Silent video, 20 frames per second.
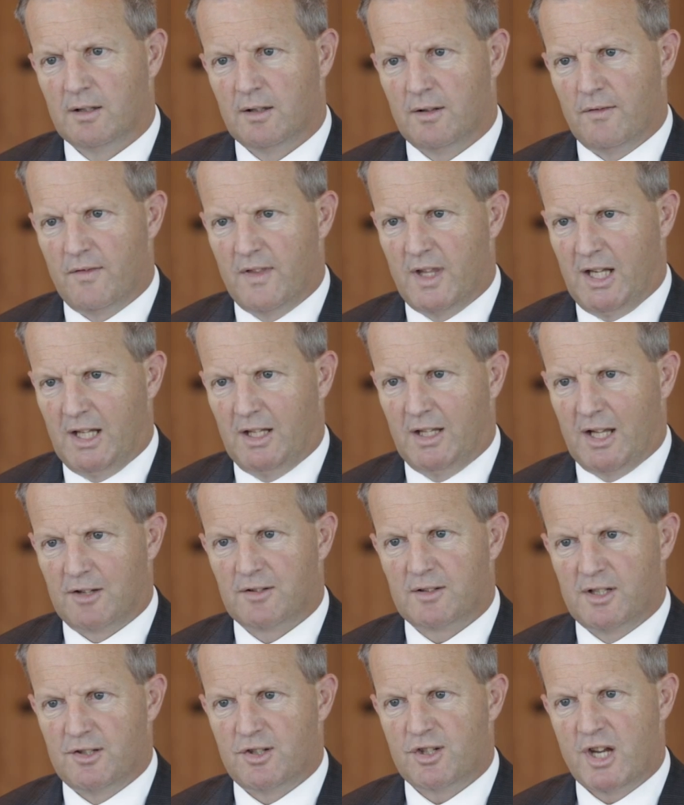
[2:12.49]
then
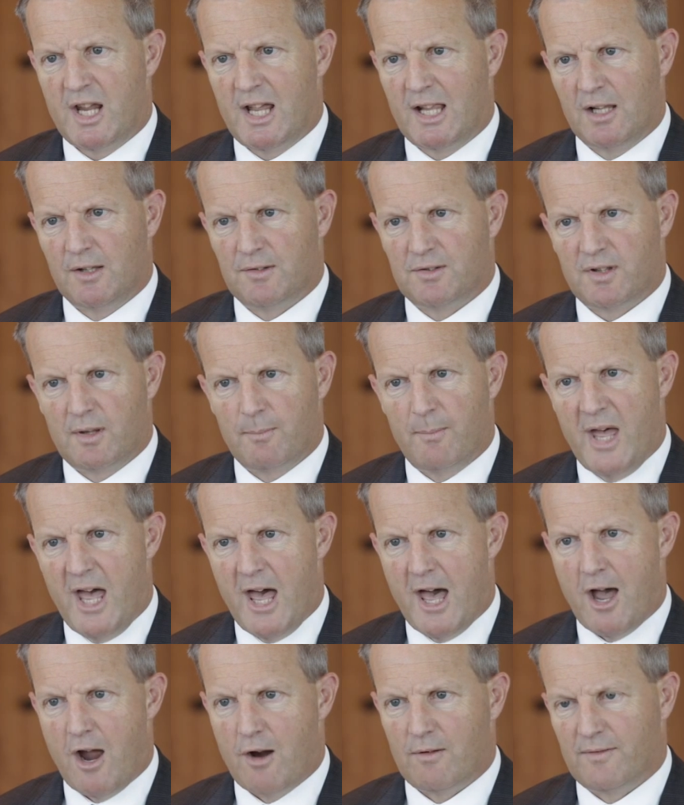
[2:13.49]
actually challenged the
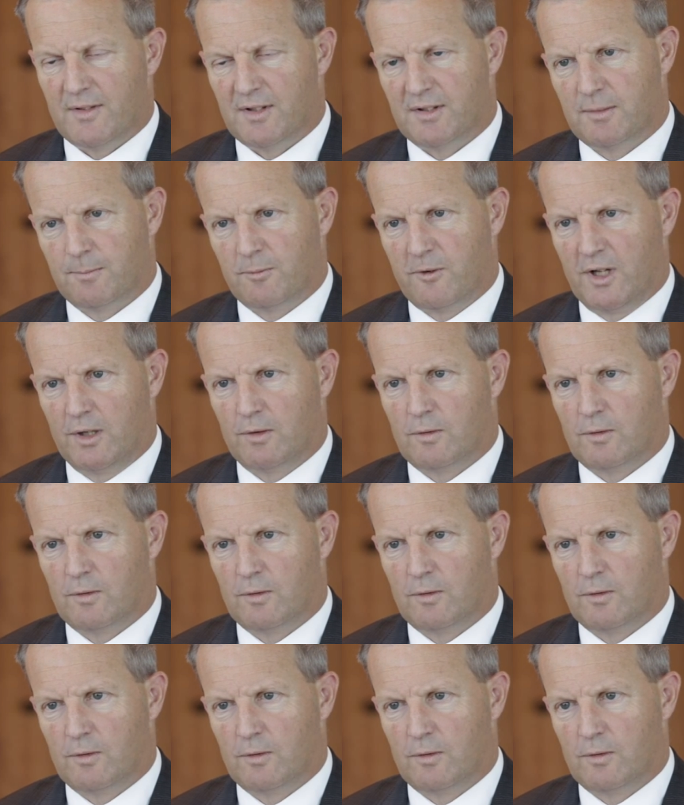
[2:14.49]
power of the Supreme